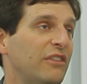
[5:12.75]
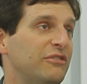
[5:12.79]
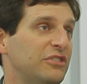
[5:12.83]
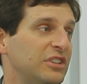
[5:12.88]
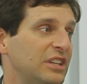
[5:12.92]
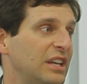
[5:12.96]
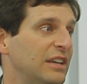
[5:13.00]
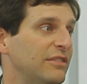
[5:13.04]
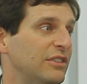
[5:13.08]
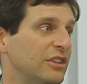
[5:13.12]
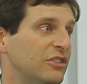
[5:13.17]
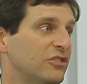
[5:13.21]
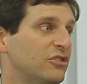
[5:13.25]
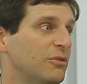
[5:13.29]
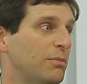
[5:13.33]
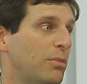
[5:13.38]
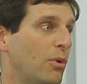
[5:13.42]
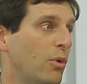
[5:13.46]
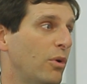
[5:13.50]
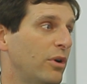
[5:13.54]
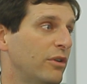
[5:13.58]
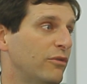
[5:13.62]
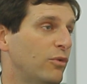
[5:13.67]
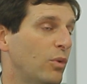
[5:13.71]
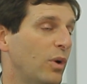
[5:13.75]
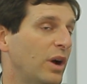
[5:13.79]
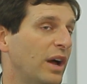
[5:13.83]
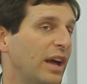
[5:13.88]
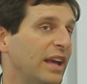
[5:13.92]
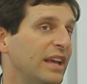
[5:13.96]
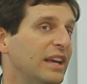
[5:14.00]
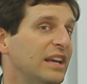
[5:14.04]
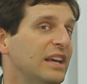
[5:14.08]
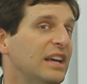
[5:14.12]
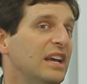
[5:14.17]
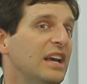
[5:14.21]
to give in a supportive
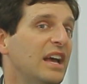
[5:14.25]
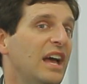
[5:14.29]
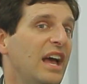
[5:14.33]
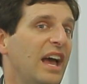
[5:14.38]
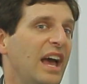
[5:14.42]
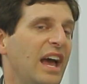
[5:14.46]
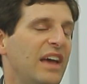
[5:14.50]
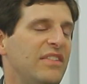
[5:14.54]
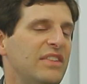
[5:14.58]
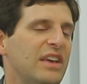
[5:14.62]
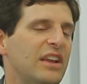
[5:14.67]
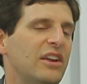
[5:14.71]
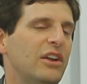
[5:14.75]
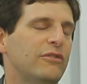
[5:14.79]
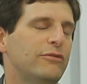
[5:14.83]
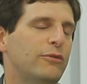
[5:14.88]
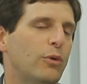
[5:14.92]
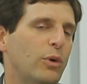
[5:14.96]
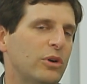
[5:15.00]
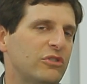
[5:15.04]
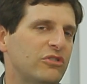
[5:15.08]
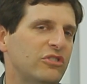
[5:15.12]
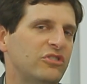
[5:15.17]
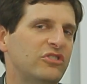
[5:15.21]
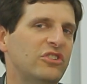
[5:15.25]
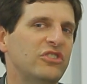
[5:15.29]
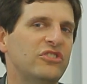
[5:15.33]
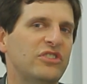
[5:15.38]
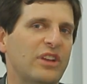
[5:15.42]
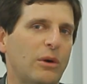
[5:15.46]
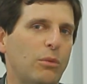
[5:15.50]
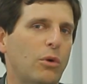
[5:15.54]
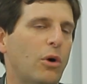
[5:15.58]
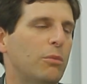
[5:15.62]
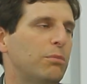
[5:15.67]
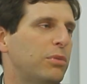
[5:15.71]
way. And then, unfortunately, since
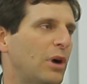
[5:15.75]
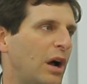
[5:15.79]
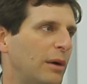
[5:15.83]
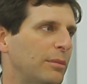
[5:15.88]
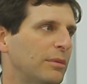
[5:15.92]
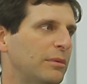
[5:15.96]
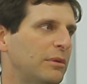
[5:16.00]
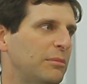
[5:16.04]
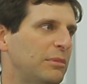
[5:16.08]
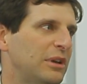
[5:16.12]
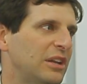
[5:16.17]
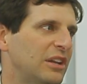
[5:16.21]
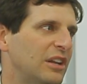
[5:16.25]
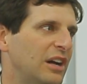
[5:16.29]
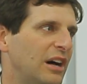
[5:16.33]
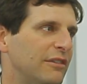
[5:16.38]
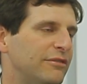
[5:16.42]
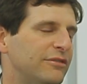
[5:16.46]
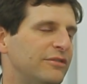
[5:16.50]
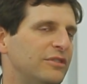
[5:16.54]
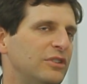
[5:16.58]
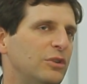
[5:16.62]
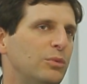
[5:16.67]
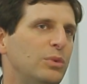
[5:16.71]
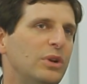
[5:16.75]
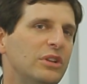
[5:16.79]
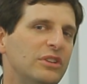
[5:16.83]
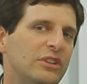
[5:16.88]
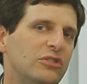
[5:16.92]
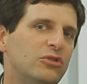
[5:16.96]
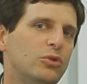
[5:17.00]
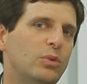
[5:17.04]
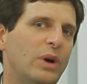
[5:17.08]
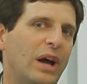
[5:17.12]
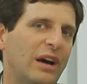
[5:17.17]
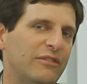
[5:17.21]
that won't probably be enough, you really
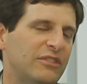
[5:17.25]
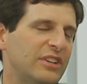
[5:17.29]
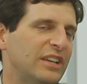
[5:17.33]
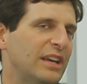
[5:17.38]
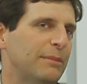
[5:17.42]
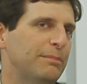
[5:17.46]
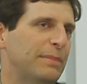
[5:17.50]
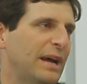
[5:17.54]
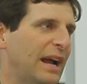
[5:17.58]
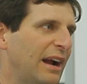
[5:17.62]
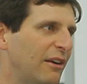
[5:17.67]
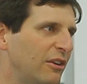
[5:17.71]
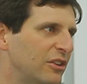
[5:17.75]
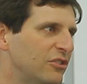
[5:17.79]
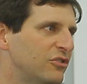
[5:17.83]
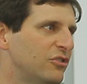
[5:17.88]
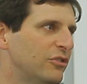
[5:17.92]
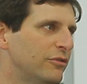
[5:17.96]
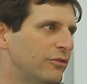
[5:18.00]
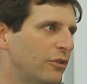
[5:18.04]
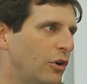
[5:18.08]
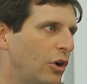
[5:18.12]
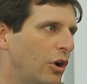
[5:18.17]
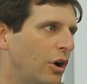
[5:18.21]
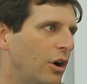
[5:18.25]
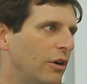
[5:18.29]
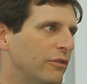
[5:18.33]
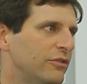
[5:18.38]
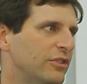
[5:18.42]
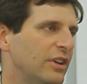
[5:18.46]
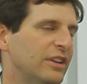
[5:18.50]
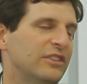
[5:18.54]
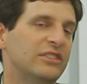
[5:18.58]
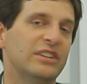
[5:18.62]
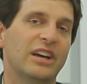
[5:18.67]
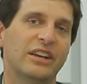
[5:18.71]
do have to get parents
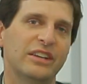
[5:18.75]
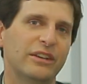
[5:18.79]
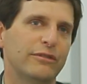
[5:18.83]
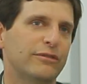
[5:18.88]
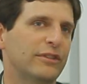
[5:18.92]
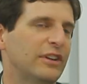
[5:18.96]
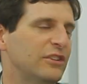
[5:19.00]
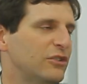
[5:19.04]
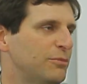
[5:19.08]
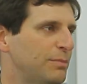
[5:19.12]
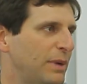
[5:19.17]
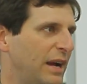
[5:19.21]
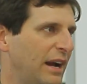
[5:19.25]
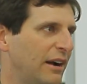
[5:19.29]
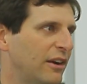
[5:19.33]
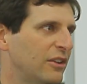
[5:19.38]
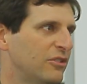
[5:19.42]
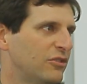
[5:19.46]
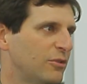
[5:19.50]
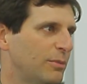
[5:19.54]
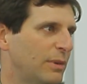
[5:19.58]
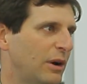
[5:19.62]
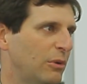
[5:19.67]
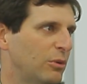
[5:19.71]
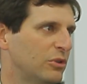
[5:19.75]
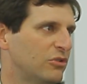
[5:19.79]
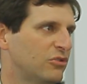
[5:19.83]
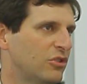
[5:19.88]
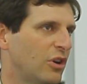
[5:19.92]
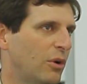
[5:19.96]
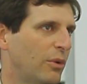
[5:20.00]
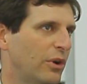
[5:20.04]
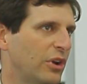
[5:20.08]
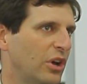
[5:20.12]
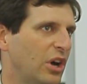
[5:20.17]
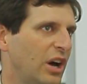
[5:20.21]
involved and tell your friends' parents about what's
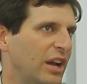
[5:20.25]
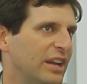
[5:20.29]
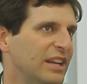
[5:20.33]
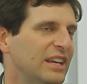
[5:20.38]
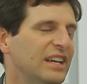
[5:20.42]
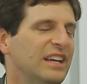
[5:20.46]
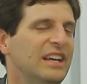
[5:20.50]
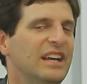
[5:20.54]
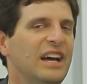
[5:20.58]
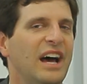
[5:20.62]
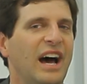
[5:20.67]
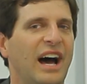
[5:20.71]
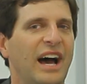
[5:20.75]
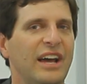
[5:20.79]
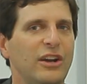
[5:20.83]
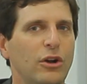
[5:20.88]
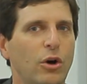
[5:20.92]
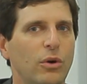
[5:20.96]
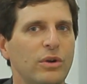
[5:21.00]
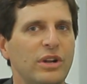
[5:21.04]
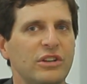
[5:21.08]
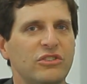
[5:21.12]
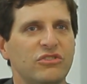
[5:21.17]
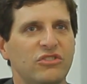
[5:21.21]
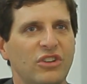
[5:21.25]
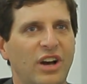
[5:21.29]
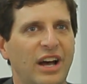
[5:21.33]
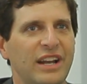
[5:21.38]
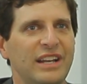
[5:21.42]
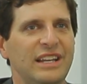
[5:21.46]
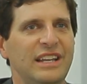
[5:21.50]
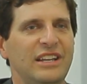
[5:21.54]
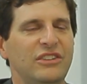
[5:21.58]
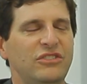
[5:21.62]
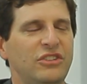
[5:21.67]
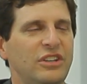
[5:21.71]
going on. I know that's
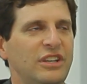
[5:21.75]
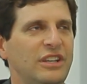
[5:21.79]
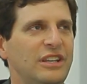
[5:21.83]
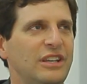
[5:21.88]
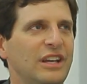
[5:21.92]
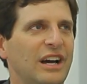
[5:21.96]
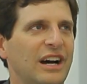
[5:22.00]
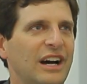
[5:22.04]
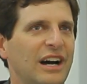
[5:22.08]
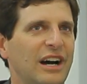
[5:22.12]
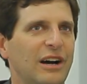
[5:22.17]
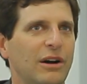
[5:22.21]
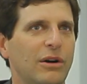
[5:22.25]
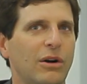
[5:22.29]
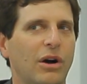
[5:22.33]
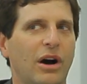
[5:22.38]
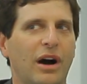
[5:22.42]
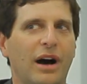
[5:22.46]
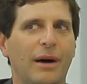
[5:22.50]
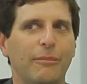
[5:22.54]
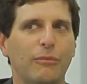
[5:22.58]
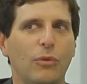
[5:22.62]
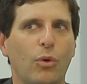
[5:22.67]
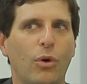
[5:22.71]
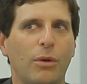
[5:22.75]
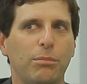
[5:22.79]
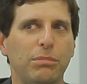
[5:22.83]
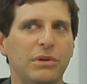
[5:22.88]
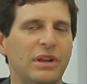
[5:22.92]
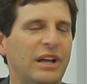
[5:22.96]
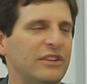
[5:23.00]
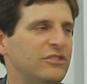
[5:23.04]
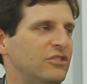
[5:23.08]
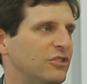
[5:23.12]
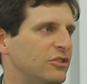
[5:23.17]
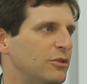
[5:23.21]
not easy or
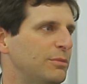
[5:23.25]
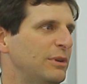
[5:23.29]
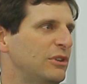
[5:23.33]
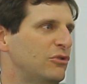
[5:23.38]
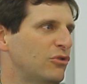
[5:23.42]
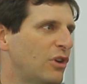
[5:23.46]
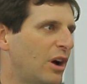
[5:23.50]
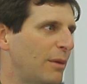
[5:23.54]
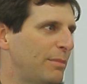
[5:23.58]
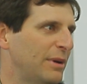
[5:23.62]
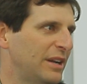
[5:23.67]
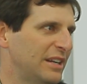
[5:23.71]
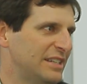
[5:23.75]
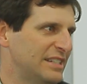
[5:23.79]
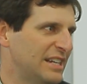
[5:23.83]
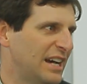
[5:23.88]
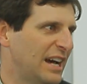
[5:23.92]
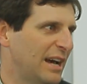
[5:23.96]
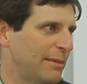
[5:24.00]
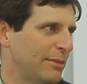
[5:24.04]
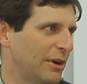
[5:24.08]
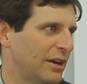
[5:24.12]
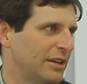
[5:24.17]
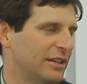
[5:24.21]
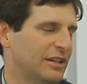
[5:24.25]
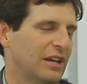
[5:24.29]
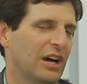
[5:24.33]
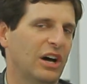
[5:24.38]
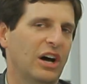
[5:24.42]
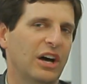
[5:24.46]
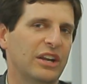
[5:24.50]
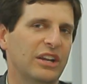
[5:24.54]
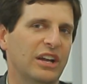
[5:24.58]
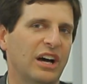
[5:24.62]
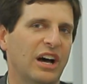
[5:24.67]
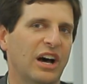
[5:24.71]
pleasant to be dropping a dime
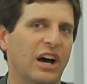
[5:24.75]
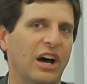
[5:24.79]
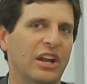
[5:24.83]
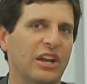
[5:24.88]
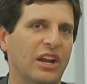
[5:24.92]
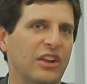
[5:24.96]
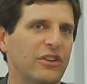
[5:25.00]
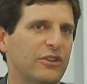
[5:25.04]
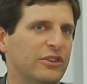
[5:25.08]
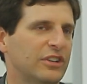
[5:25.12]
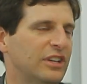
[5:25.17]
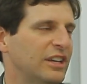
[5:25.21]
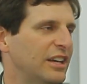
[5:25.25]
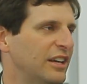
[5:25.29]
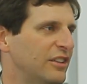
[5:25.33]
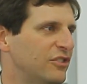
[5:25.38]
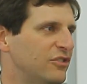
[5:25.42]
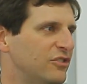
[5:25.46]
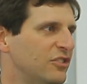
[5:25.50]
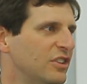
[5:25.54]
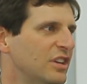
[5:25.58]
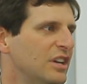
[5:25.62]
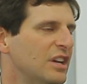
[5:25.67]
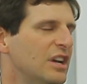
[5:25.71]
on other kids,